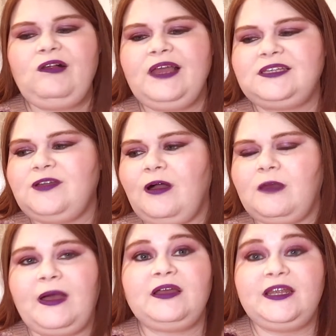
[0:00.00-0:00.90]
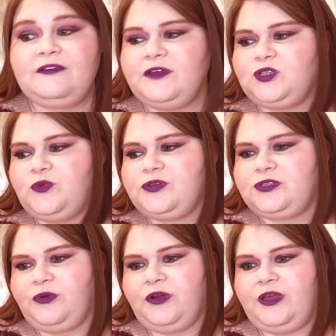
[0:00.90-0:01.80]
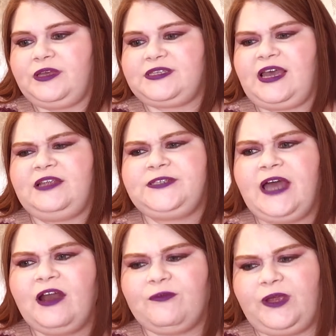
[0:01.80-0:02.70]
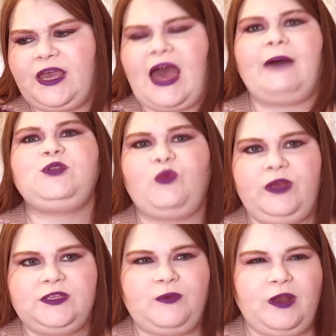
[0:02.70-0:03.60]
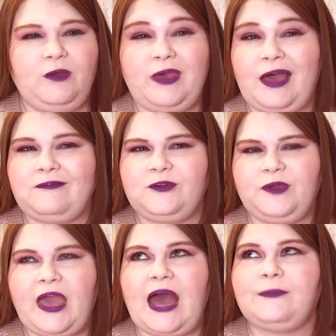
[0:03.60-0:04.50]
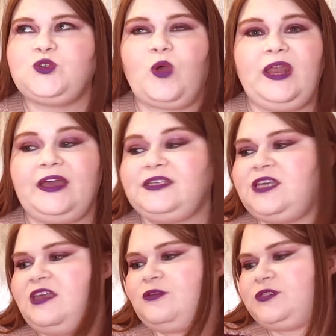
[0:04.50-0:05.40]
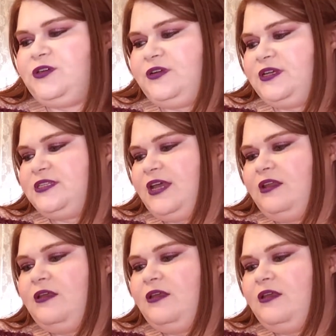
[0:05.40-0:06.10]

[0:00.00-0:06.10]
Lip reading: let's talk about individual stories, and to kind of recap 2020, we have to recap 2019 to a certain extent.